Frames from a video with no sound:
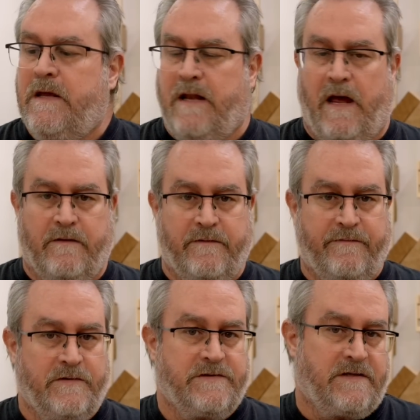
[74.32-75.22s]
now, the
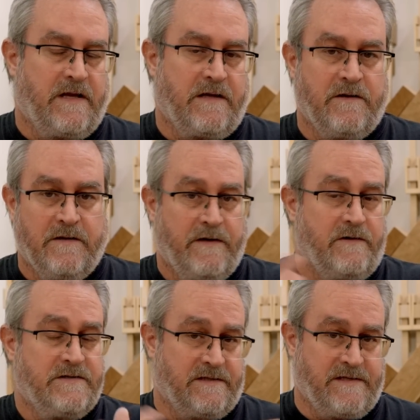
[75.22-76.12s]
first thing you'll hear
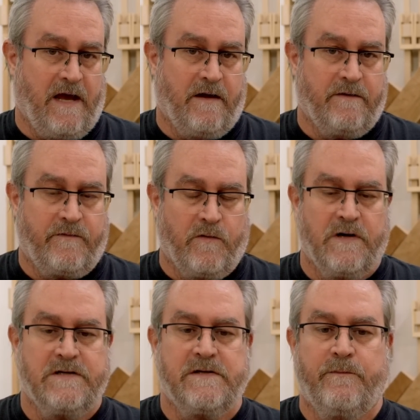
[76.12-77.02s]
is a sound, of course,